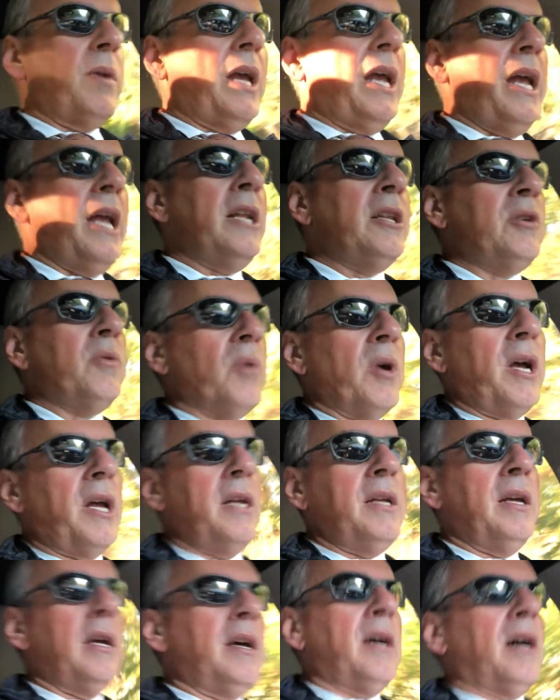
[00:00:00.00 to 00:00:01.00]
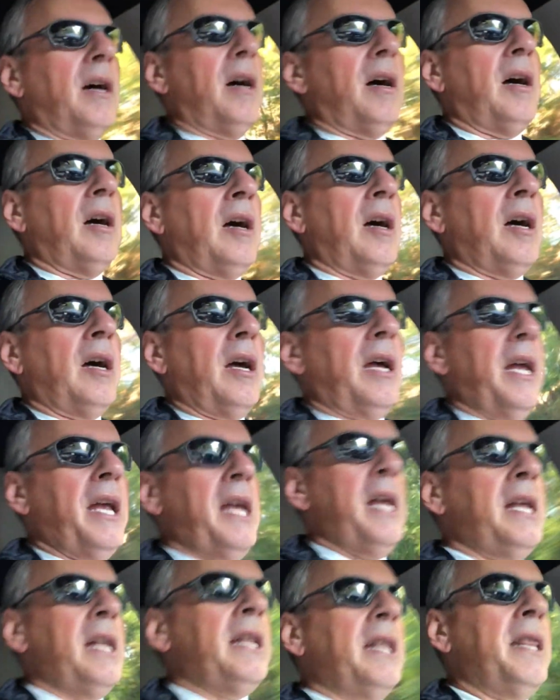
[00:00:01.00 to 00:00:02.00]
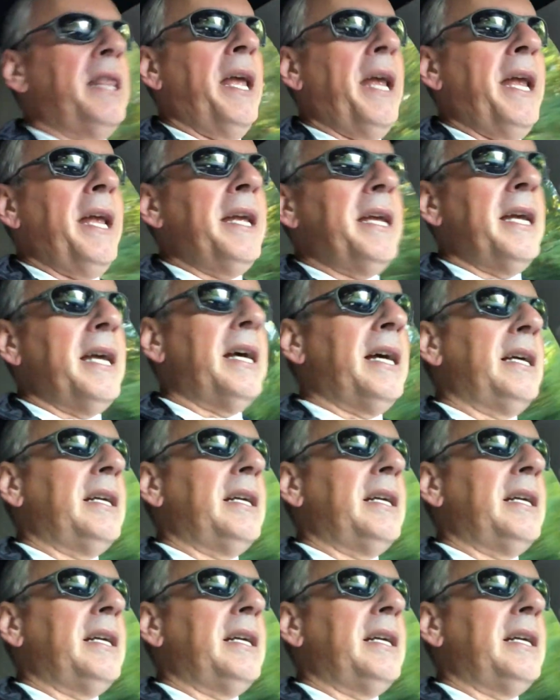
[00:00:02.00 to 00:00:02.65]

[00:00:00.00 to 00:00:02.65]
anyway, and they